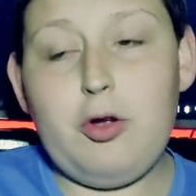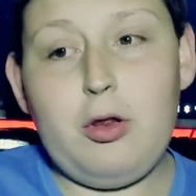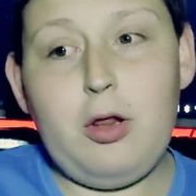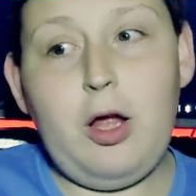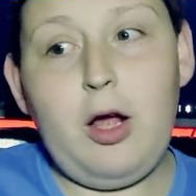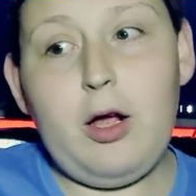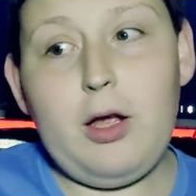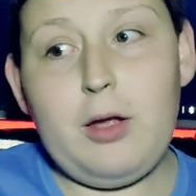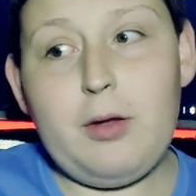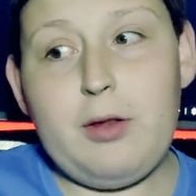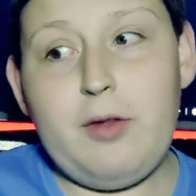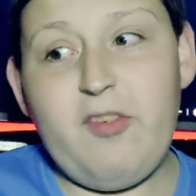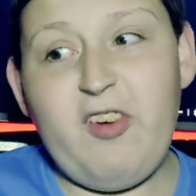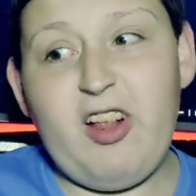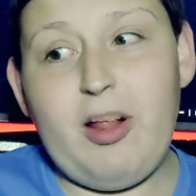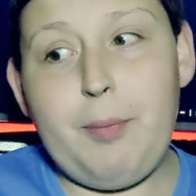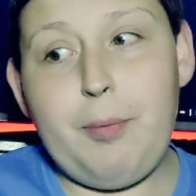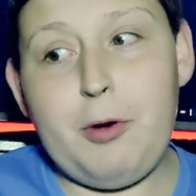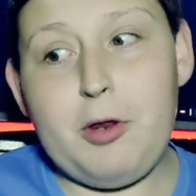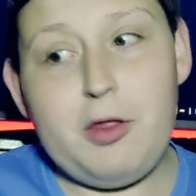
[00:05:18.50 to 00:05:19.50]
Good luck,
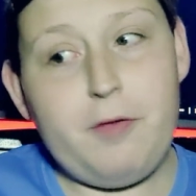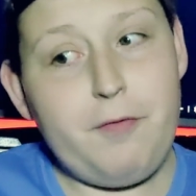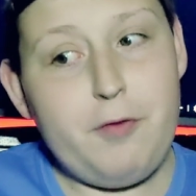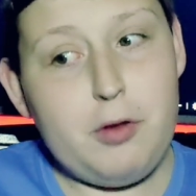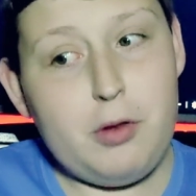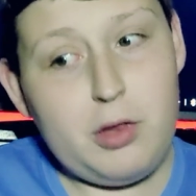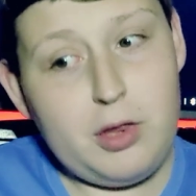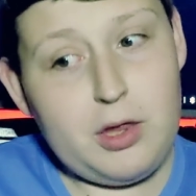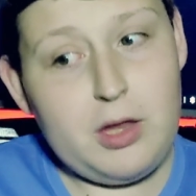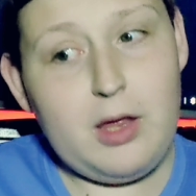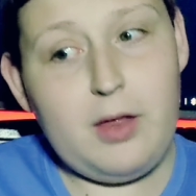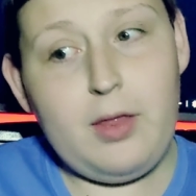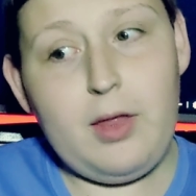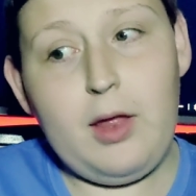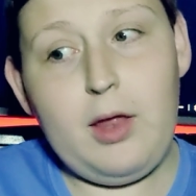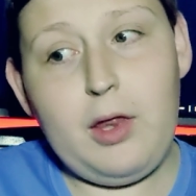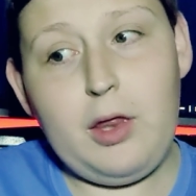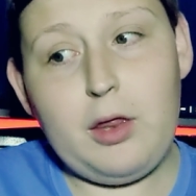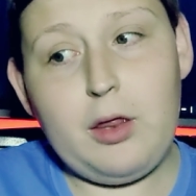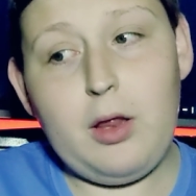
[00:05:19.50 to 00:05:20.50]
developers. If you see
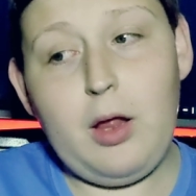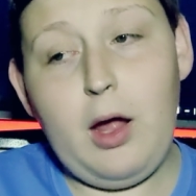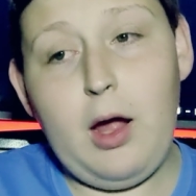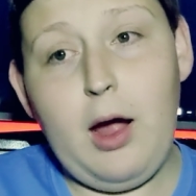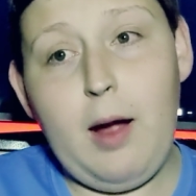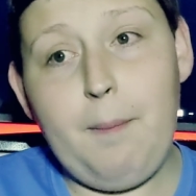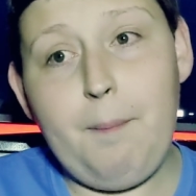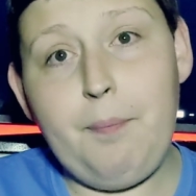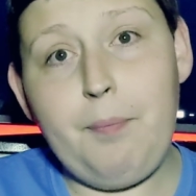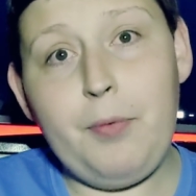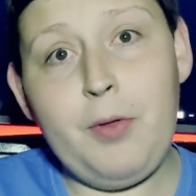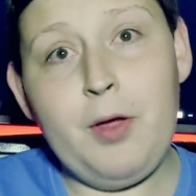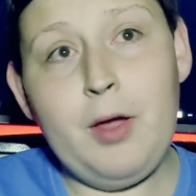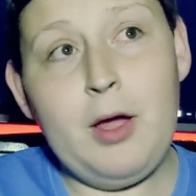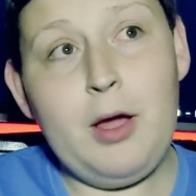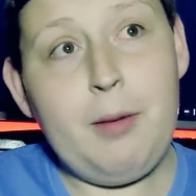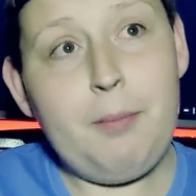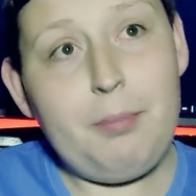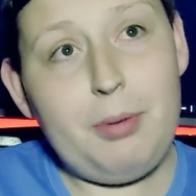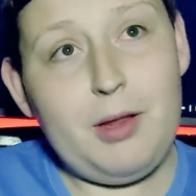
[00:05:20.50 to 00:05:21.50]
this,
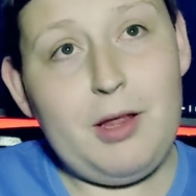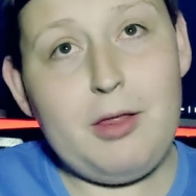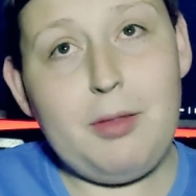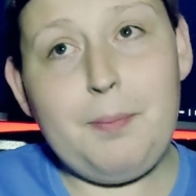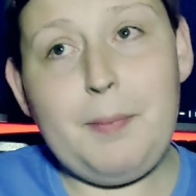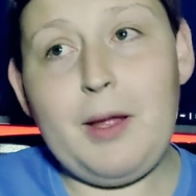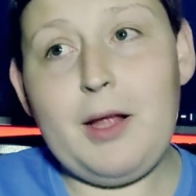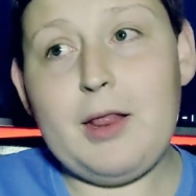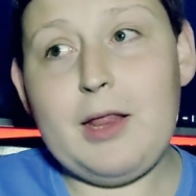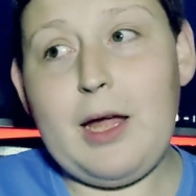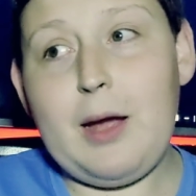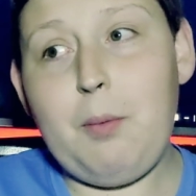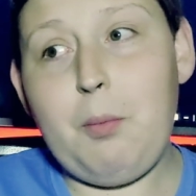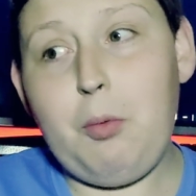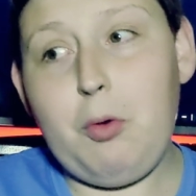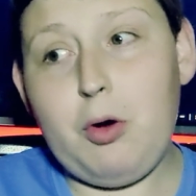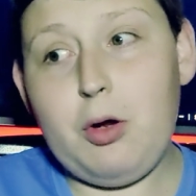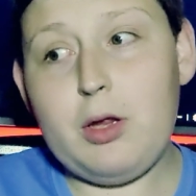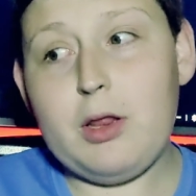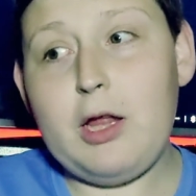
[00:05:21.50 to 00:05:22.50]
please make
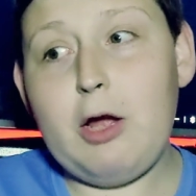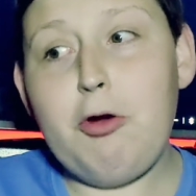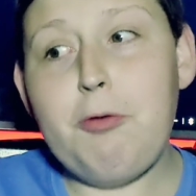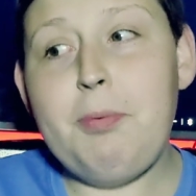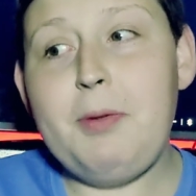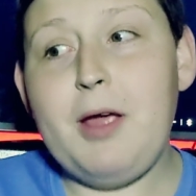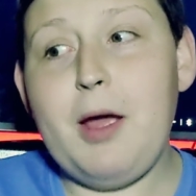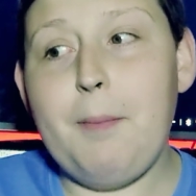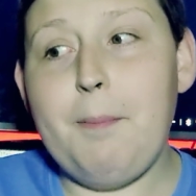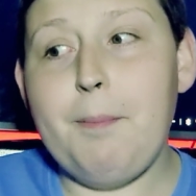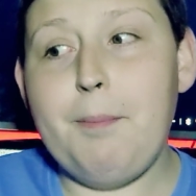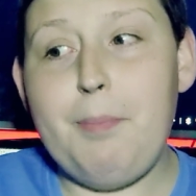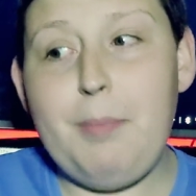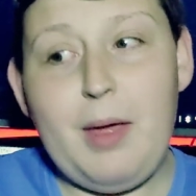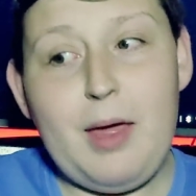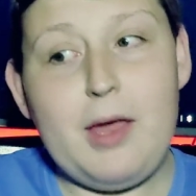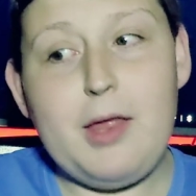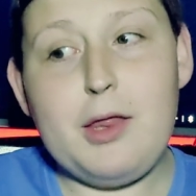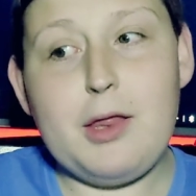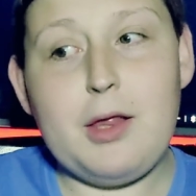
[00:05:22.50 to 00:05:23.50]
that work. That would be
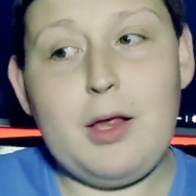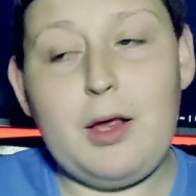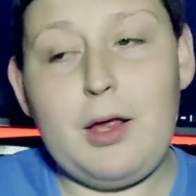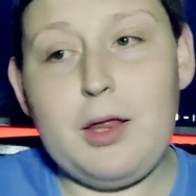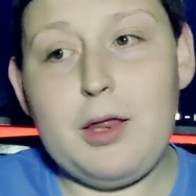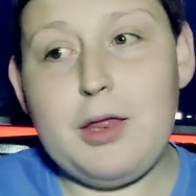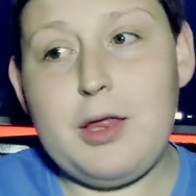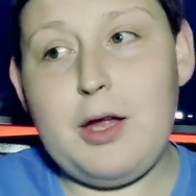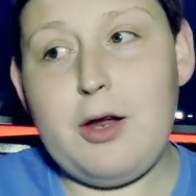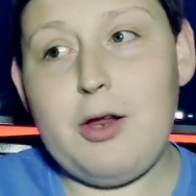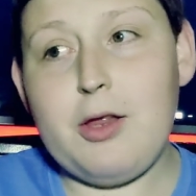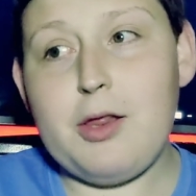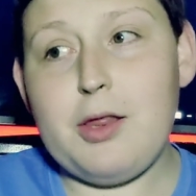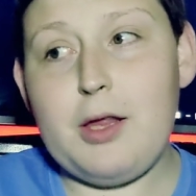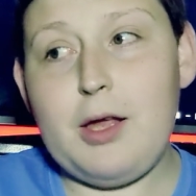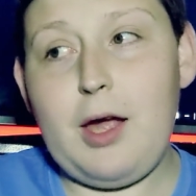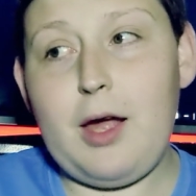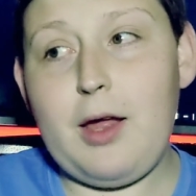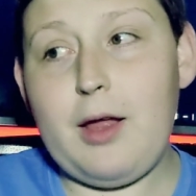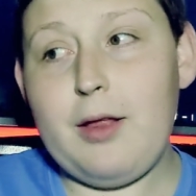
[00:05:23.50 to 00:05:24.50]
amazing.
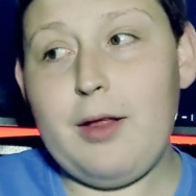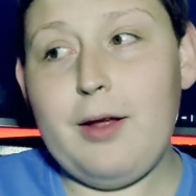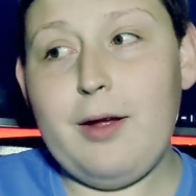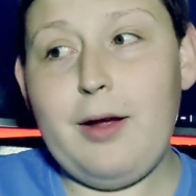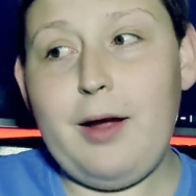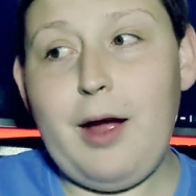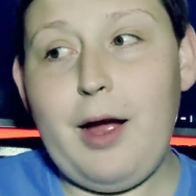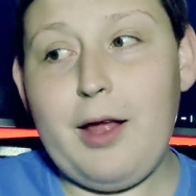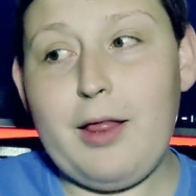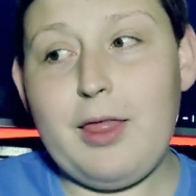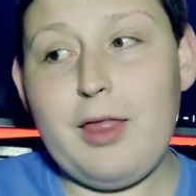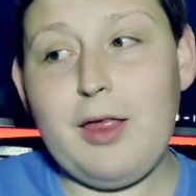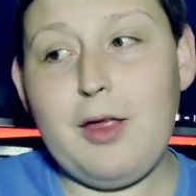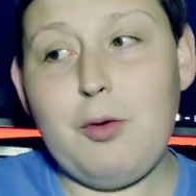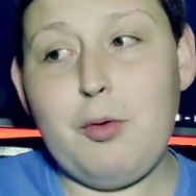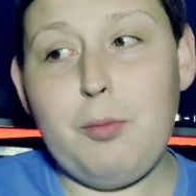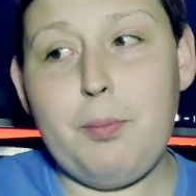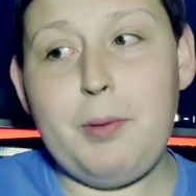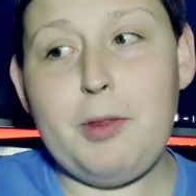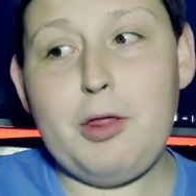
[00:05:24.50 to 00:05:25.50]
Seriously, I
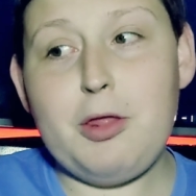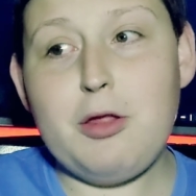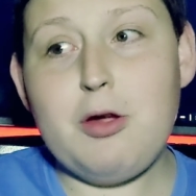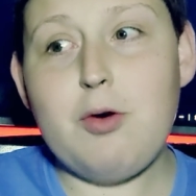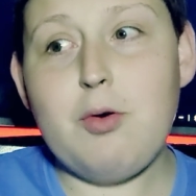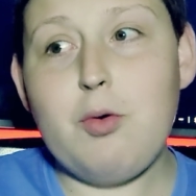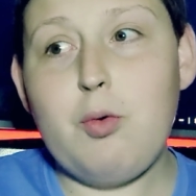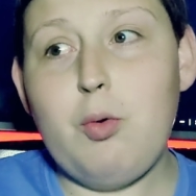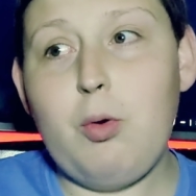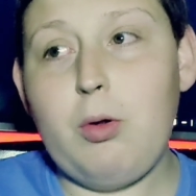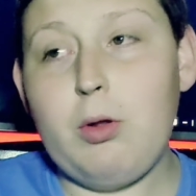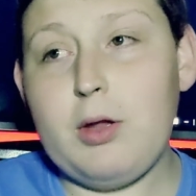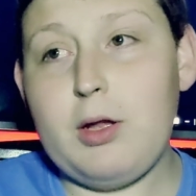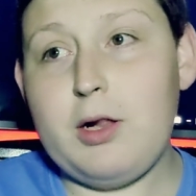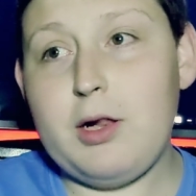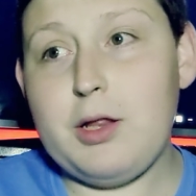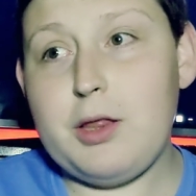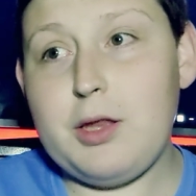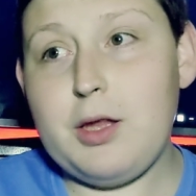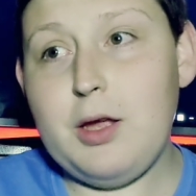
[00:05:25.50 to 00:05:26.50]
think it would be so cool
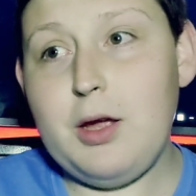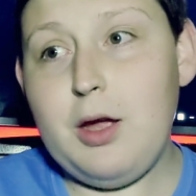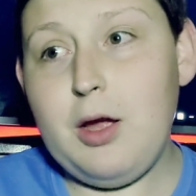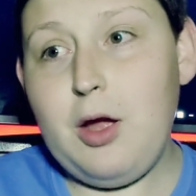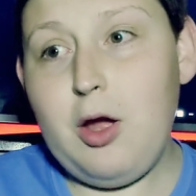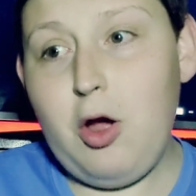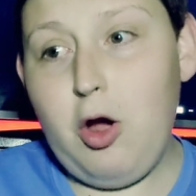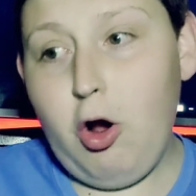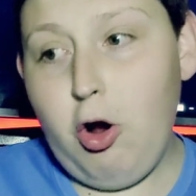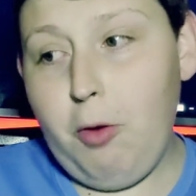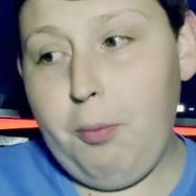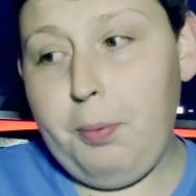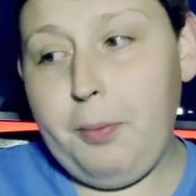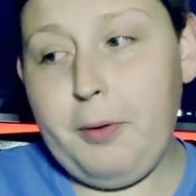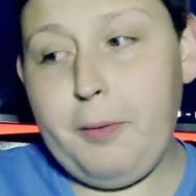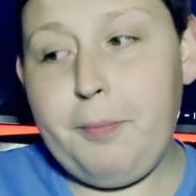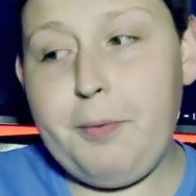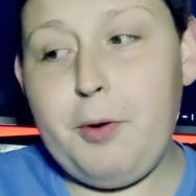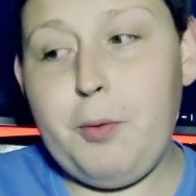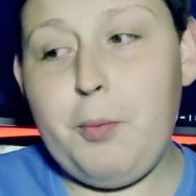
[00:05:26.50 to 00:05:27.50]
to just
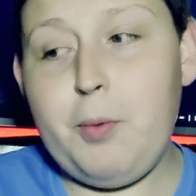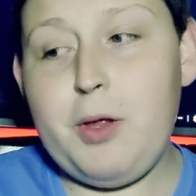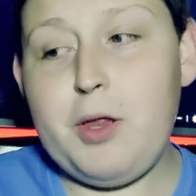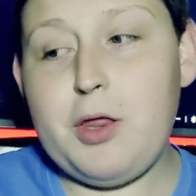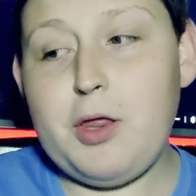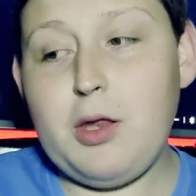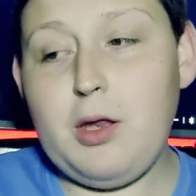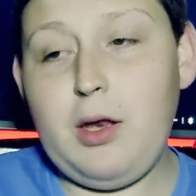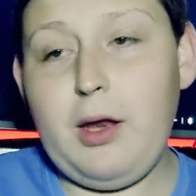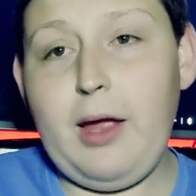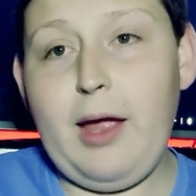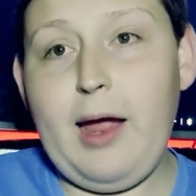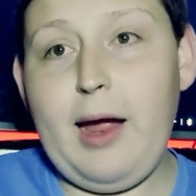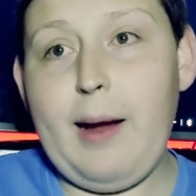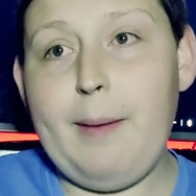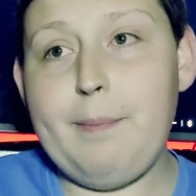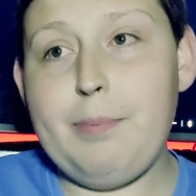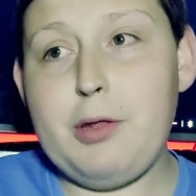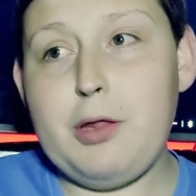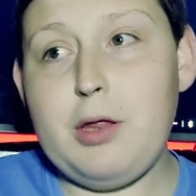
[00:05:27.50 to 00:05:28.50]
open up your recent
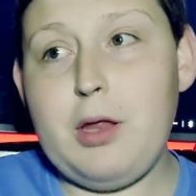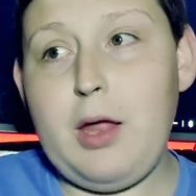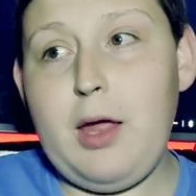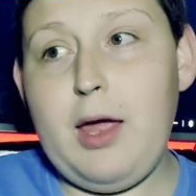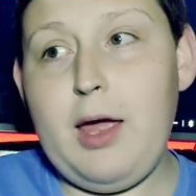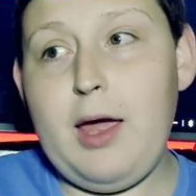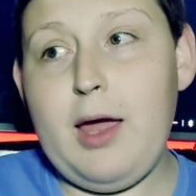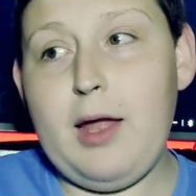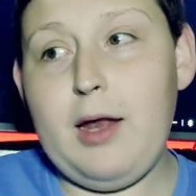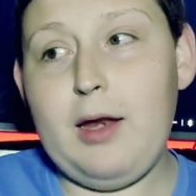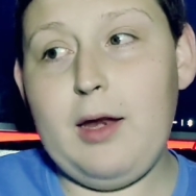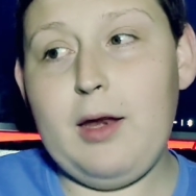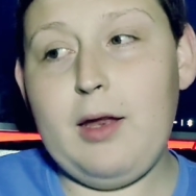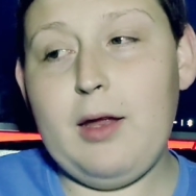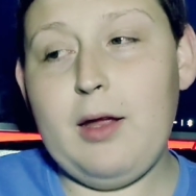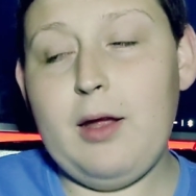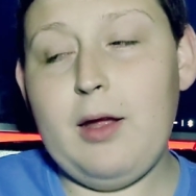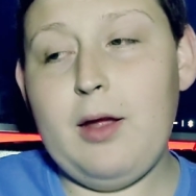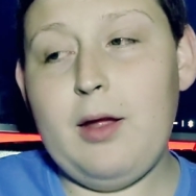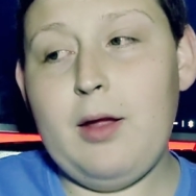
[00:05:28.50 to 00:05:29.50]
apps
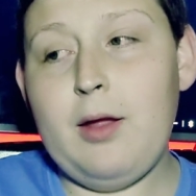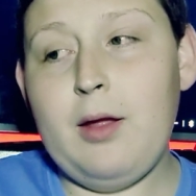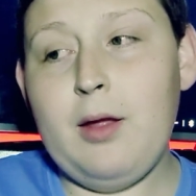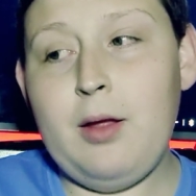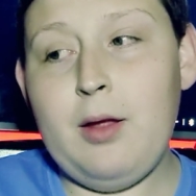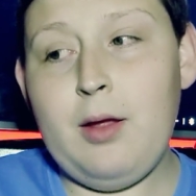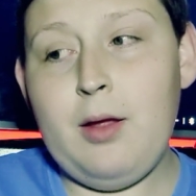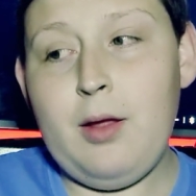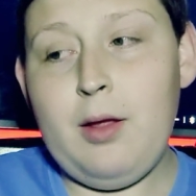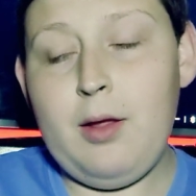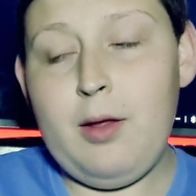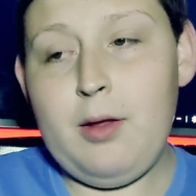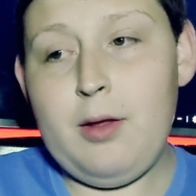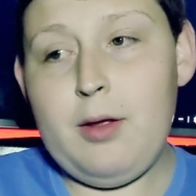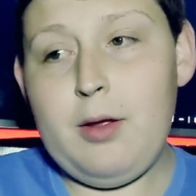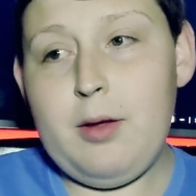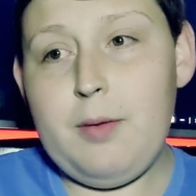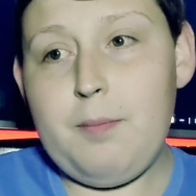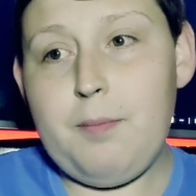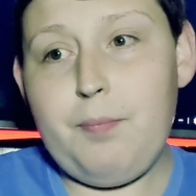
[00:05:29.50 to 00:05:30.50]
and
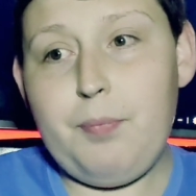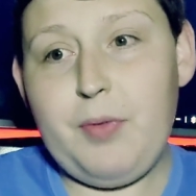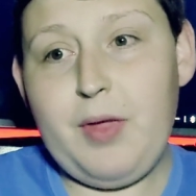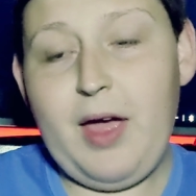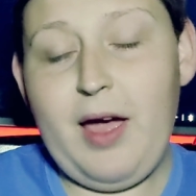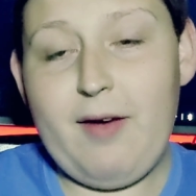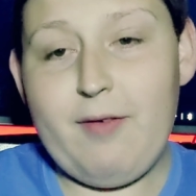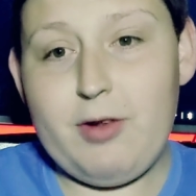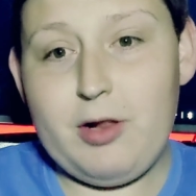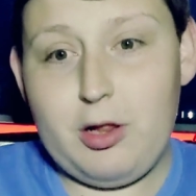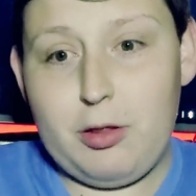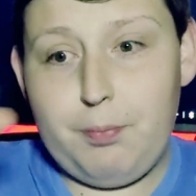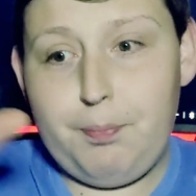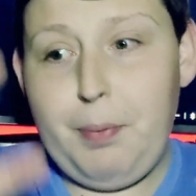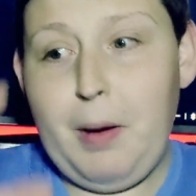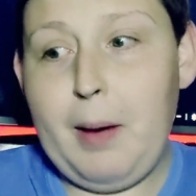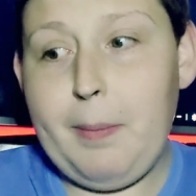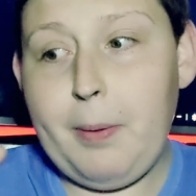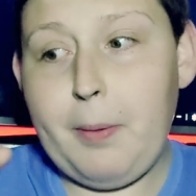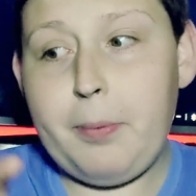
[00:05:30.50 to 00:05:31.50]
have it
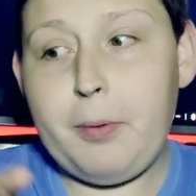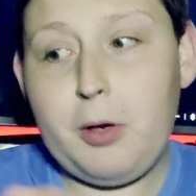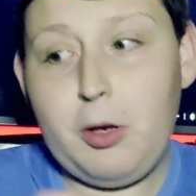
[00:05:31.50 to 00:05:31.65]
just pop